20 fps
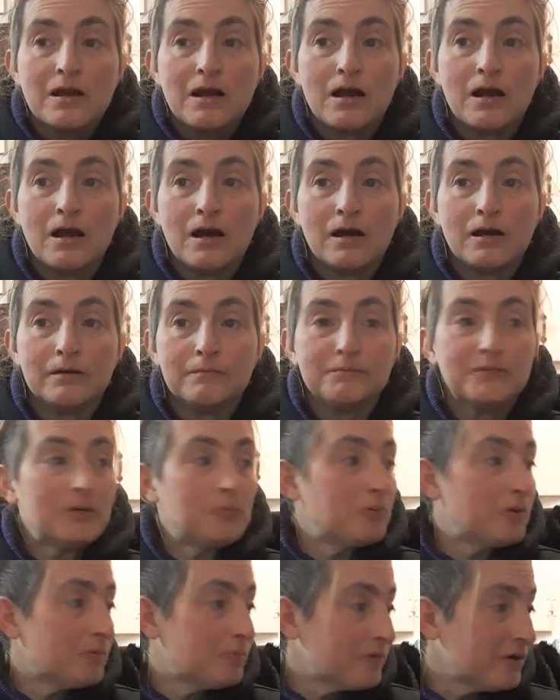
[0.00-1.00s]
Um, he
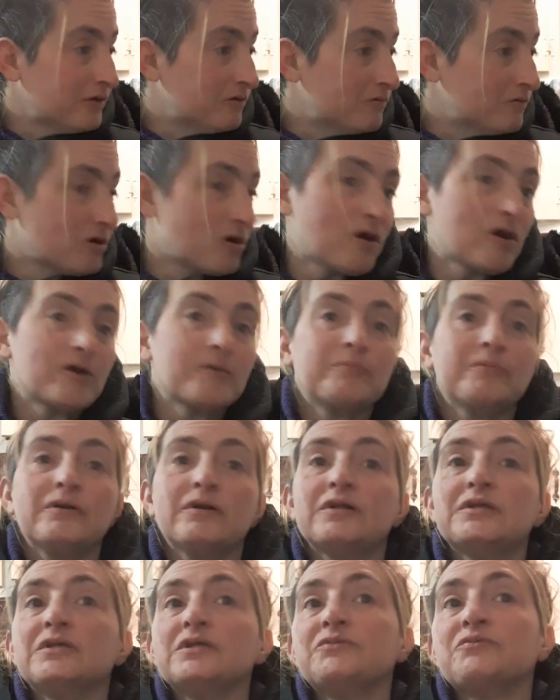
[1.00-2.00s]
put brand new
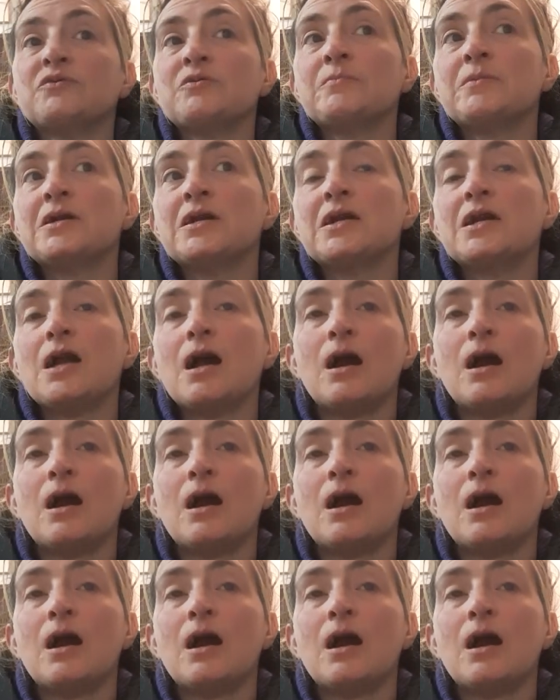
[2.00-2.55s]
carpets for me.